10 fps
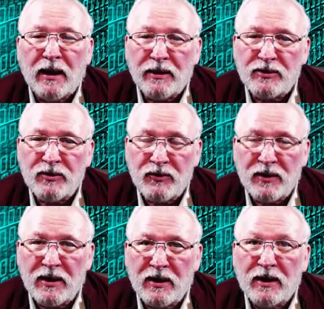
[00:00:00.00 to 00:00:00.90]
to
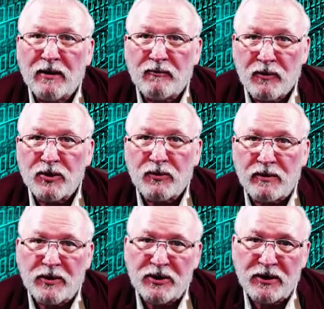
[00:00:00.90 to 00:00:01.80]
the virtual
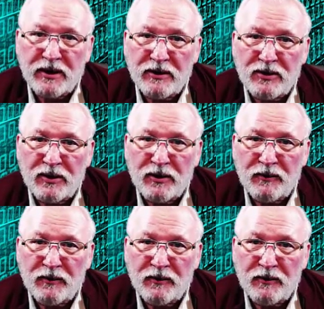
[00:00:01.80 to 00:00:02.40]
machine. So